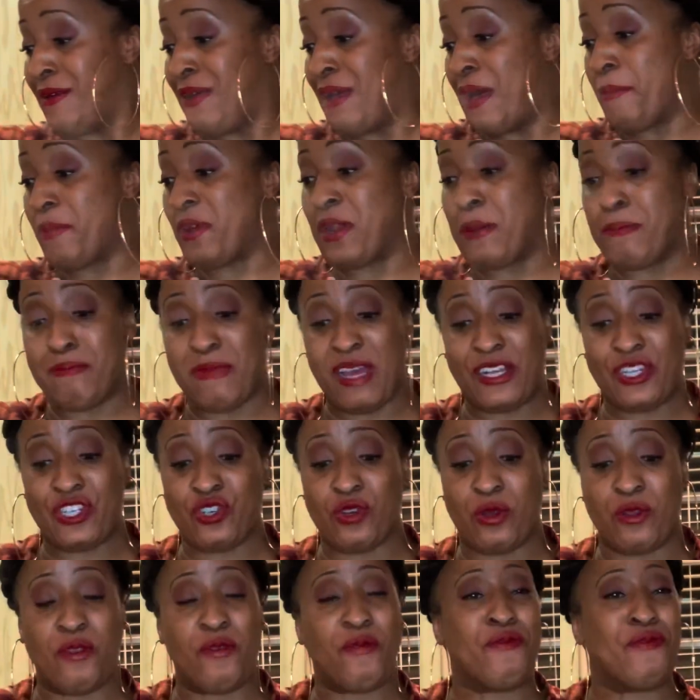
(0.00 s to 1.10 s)
I'm gonna make
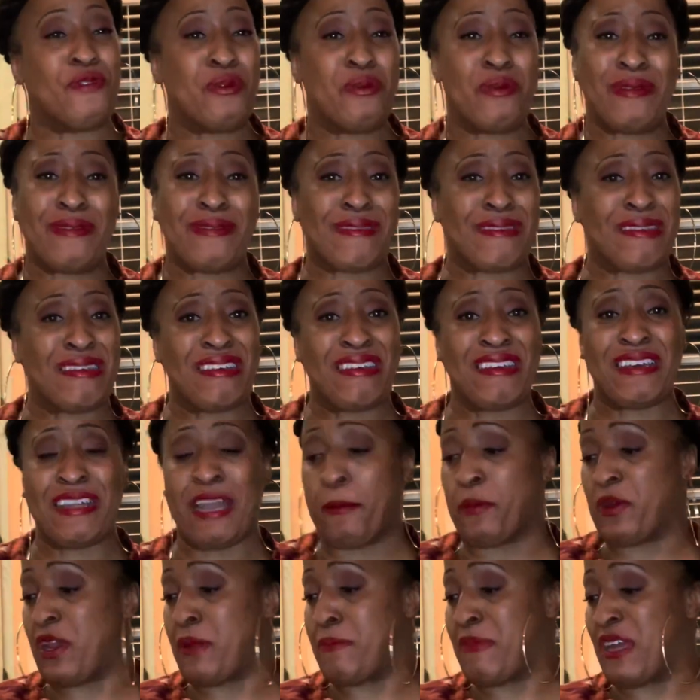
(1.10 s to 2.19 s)
sure the food is good. I'm
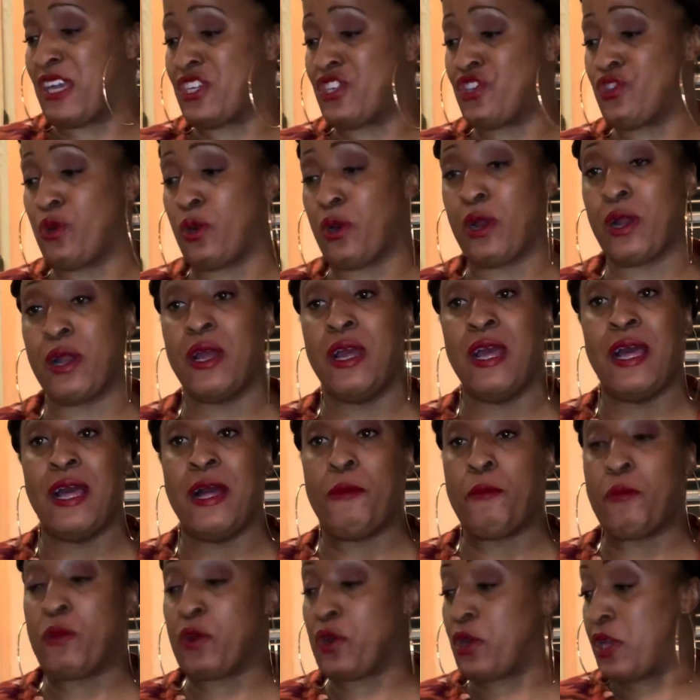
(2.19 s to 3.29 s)
gonna make sure
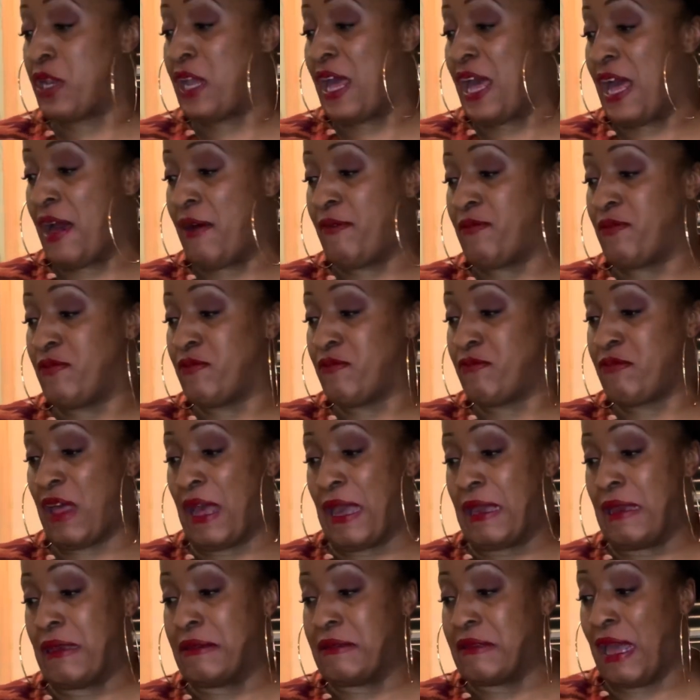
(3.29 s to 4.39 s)
we're gonna have
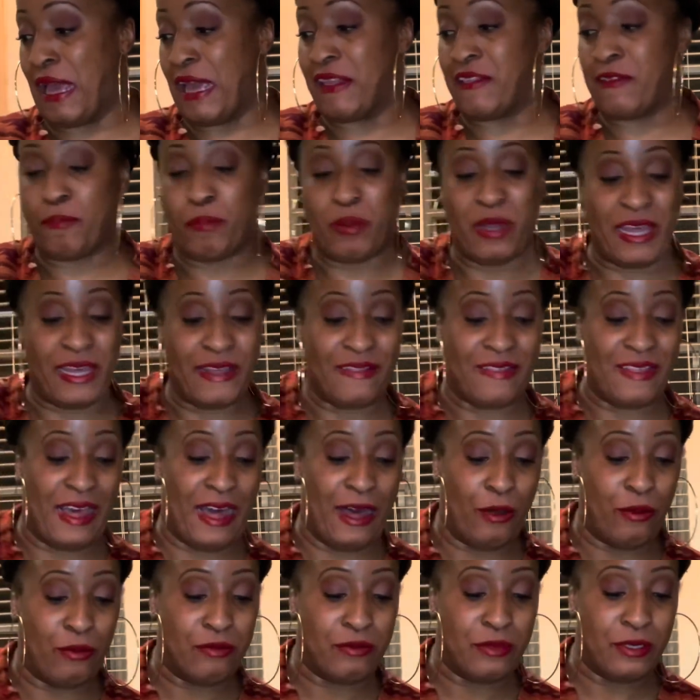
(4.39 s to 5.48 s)
like nice plates
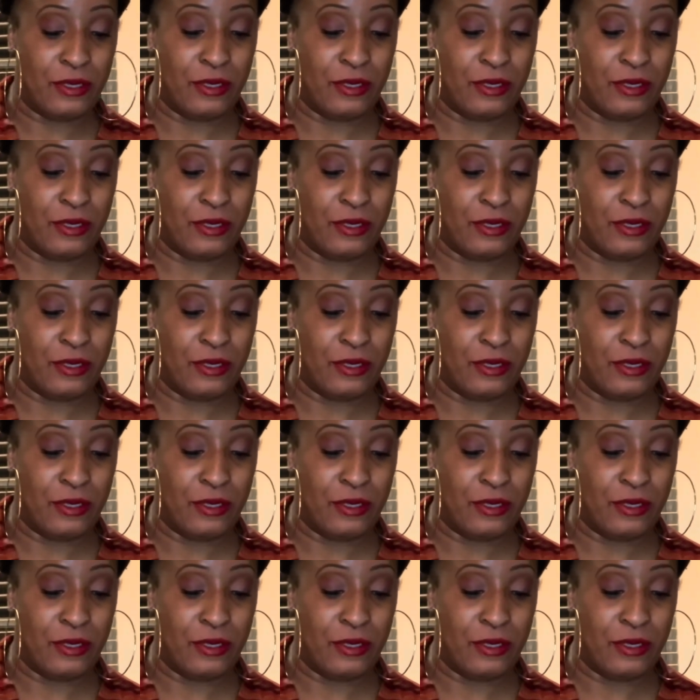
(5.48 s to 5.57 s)
out.